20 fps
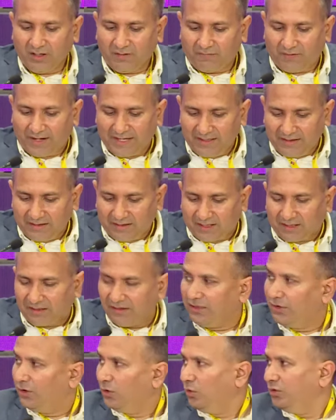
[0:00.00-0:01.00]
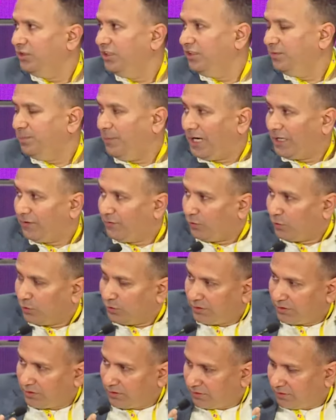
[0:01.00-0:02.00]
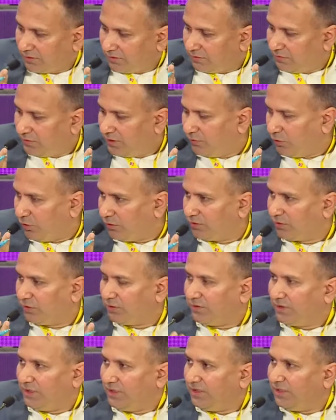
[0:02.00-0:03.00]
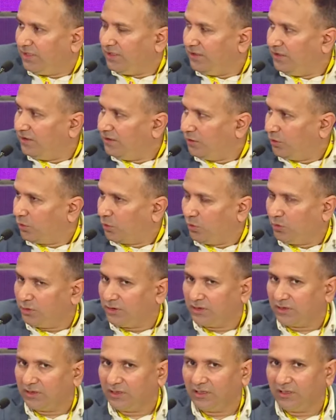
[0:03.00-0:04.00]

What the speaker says: While there is a growth in smartphones, we've also seen that this growth,